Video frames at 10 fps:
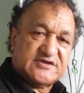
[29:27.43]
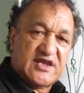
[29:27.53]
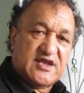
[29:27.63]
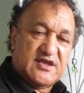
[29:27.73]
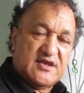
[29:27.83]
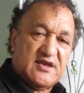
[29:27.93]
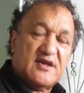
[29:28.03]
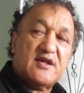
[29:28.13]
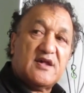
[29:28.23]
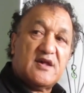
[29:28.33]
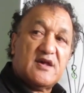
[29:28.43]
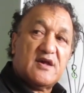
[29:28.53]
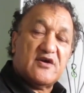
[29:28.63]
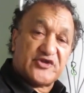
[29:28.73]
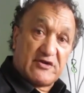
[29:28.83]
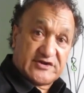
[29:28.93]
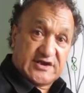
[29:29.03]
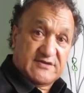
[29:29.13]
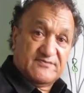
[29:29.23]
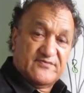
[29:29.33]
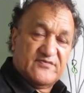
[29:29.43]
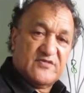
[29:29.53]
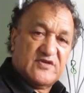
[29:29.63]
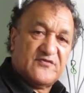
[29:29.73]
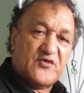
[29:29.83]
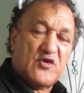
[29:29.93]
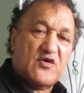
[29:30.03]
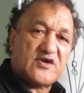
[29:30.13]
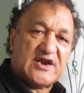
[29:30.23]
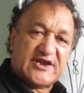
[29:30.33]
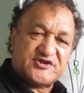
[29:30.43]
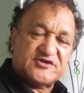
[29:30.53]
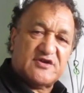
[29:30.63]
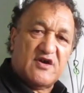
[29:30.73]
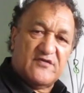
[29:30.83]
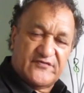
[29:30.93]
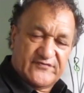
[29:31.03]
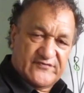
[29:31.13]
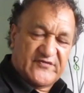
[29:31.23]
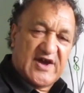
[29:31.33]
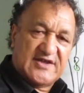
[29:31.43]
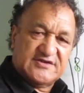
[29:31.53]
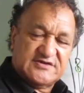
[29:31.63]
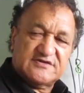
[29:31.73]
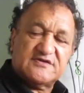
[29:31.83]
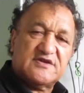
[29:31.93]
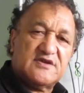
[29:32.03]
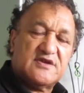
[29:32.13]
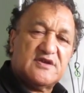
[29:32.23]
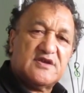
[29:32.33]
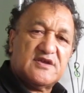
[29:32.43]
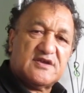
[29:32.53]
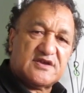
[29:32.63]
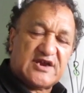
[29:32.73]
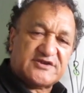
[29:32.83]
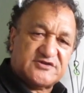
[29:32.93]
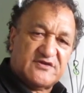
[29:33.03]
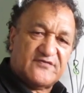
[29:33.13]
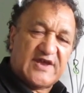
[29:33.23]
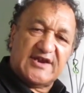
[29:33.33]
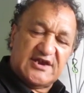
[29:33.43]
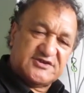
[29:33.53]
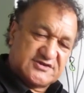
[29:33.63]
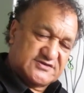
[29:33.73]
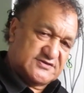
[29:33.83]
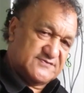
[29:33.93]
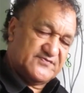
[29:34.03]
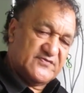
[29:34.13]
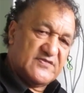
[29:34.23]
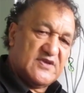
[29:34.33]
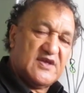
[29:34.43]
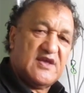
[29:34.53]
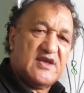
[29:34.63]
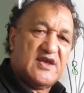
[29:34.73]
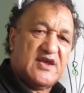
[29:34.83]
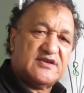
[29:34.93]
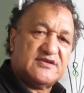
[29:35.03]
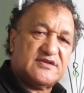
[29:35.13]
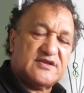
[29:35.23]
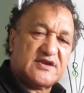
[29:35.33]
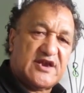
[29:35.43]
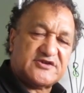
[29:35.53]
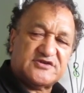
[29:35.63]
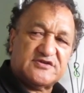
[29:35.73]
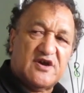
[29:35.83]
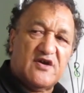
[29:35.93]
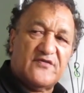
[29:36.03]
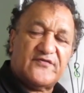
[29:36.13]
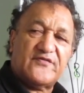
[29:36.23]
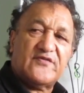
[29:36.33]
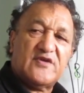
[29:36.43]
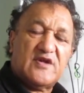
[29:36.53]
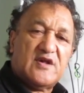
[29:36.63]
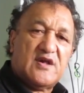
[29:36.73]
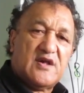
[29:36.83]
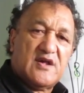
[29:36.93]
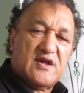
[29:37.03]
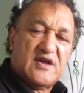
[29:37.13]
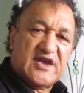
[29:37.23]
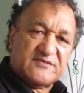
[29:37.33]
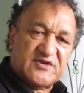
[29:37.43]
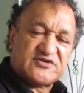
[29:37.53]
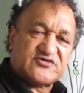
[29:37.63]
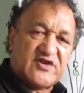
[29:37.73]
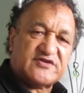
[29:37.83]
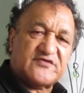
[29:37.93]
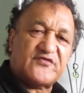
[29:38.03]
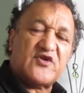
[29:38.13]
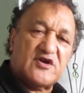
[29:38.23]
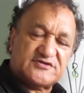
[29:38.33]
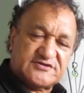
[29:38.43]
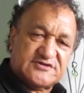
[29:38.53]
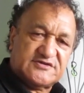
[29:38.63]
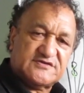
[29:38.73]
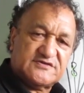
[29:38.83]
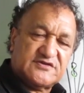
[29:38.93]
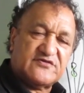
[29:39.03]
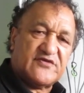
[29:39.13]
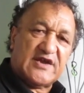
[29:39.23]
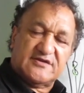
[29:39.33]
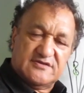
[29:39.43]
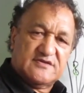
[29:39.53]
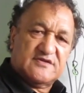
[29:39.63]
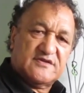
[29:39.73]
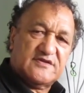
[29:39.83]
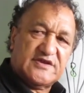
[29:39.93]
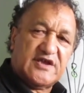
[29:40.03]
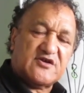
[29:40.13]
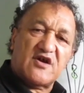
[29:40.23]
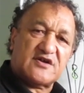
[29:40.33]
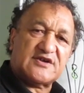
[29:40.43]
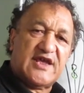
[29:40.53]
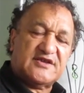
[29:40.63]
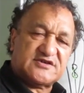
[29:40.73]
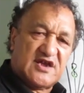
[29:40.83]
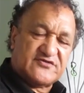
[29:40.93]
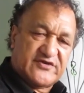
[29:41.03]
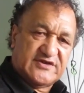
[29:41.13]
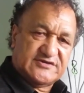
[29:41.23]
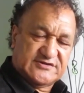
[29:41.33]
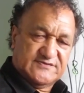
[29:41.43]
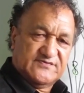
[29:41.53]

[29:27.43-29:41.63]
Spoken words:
the authority for collection of fines, the collection of land leases, and the collection of administrative costs to run the conquered lands countries